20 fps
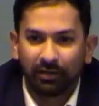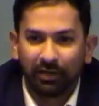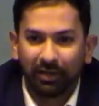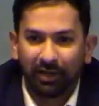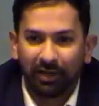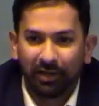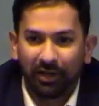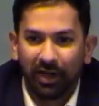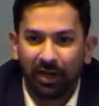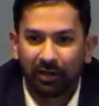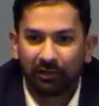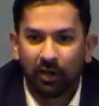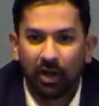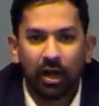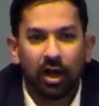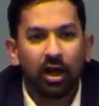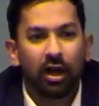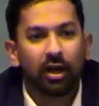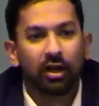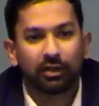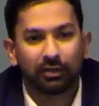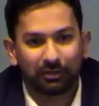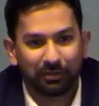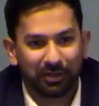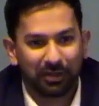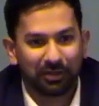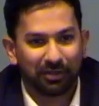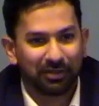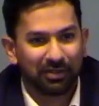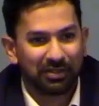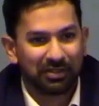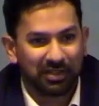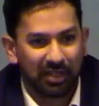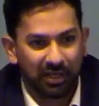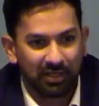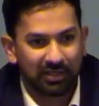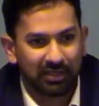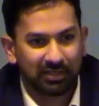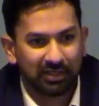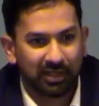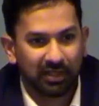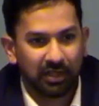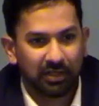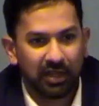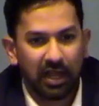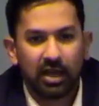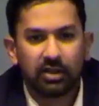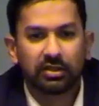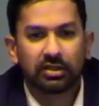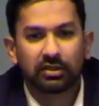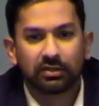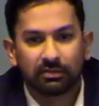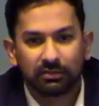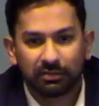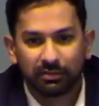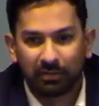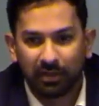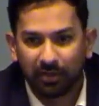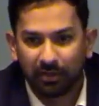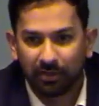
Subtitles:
Out of all, these kids, it's like 1,000,